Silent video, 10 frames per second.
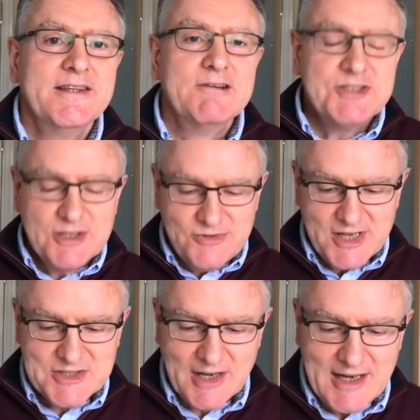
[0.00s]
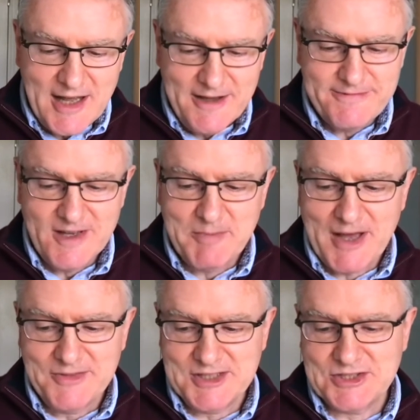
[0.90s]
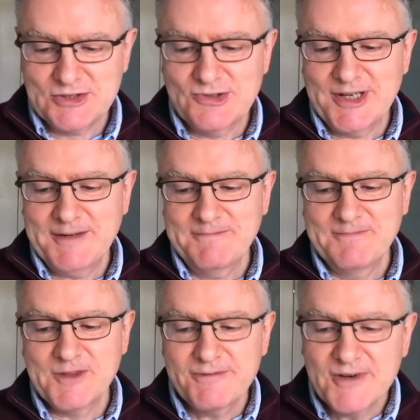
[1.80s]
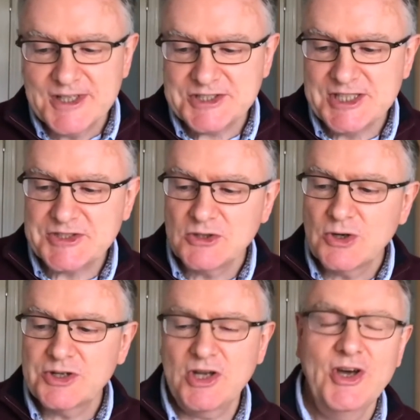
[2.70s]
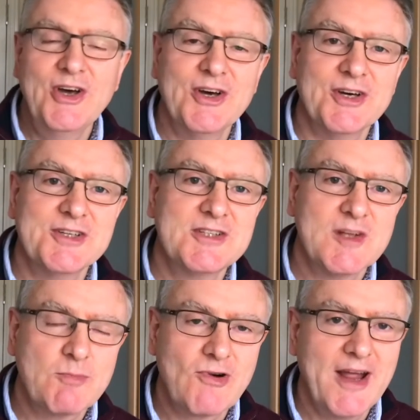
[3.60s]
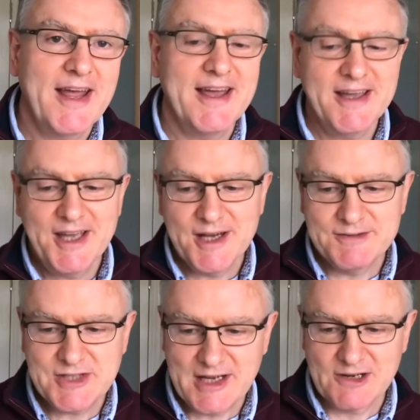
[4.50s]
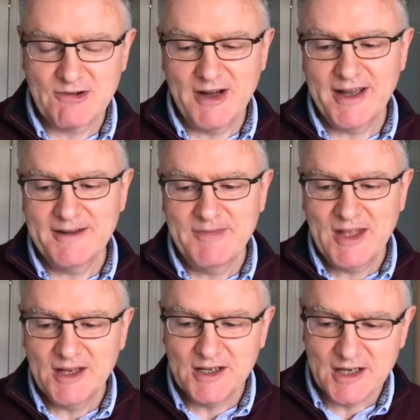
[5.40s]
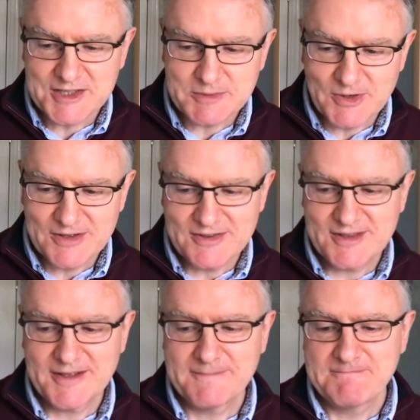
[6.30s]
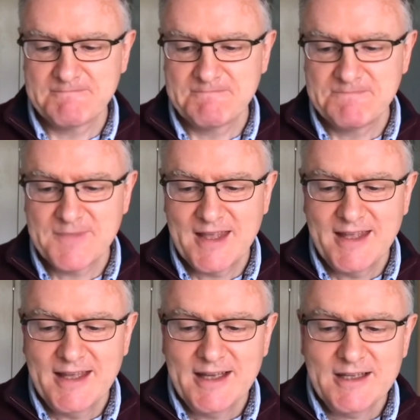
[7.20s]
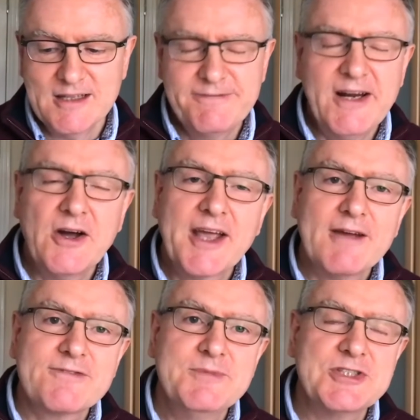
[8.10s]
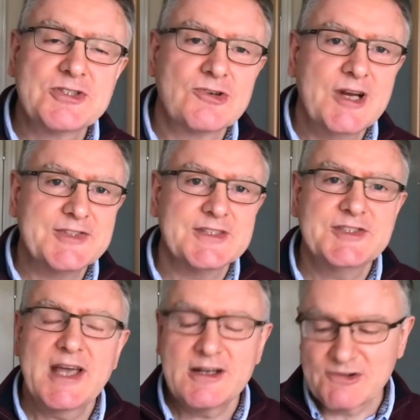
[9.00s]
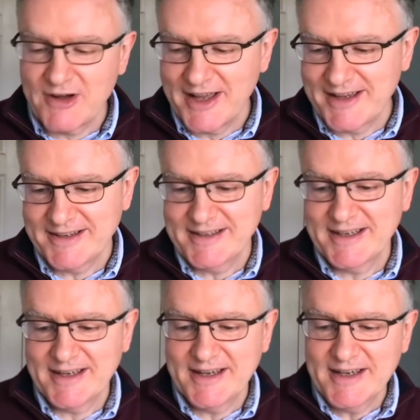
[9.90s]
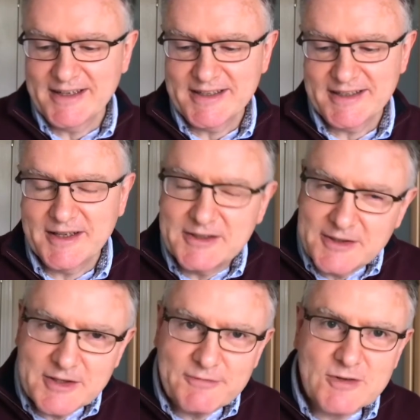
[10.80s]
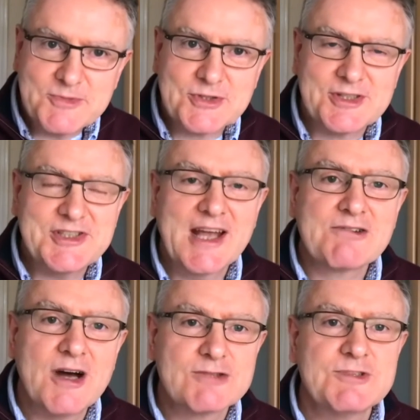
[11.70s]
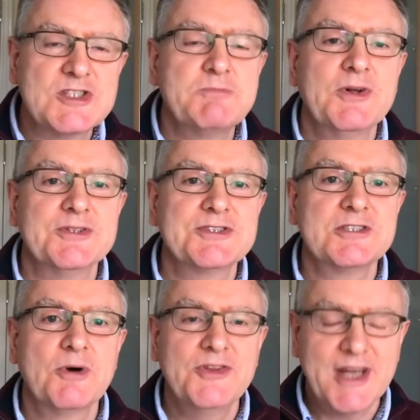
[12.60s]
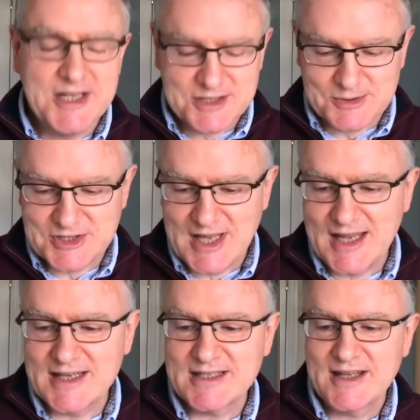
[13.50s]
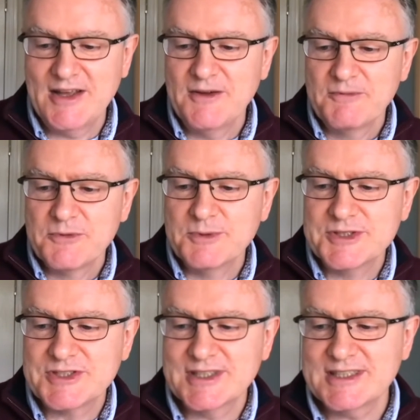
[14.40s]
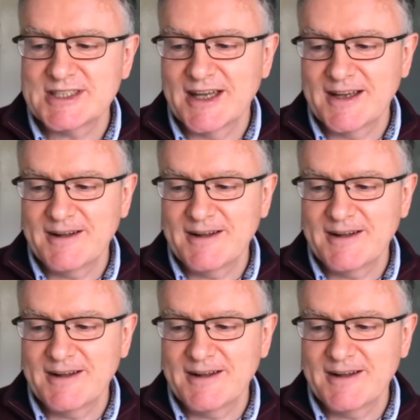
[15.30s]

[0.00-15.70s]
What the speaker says: There are two things I love about this story. The first is that God heard the prayer of Zechariah and Elizabeth. The feeling I get from this story is that Zechariah's response to what the angel said was that